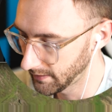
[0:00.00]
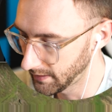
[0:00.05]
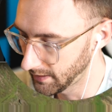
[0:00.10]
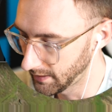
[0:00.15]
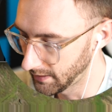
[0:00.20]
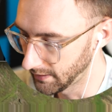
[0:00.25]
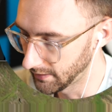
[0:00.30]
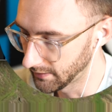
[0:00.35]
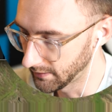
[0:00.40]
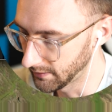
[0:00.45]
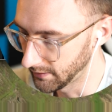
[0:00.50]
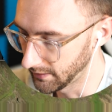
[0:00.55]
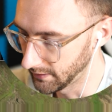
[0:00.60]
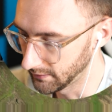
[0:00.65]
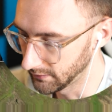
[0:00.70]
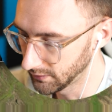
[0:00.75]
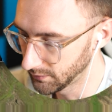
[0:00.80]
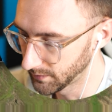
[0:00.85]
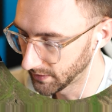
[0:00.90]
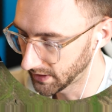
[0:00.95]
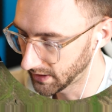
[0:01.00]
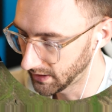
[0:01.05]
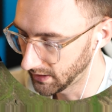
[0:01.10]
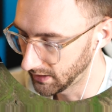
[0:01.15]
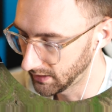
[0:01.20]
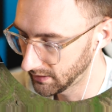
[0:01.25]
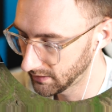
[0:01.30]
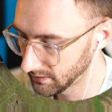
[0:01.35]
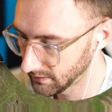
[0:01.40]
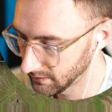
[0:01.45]
and a Luma
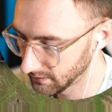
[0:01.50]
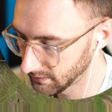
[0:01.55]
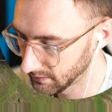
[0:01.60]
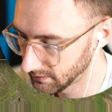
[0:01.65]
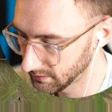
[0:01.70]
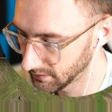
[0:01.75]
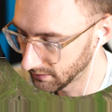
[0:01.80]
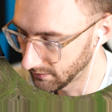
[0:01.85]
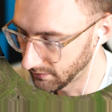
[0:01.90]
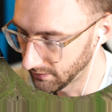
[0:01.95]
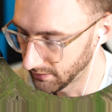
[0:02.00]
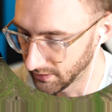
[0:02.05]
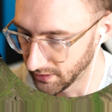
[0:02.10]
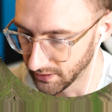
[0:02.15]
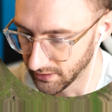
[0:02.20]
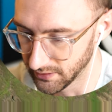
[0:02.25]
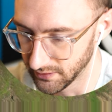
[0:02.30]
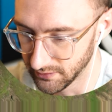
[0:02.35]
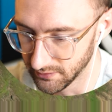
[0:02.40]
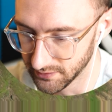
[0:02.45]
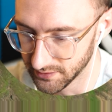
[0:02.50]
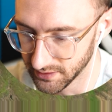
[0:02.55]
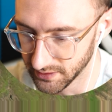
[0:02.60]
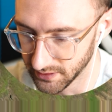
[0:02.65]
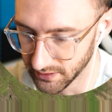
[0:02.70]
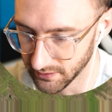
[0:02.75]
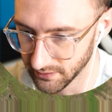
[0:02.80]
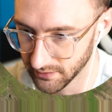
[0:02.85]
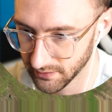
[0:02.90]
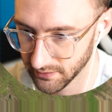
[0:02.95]
key, so you're not
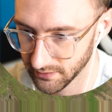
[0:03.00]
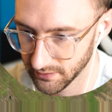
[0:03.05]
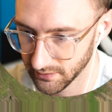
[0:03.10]
using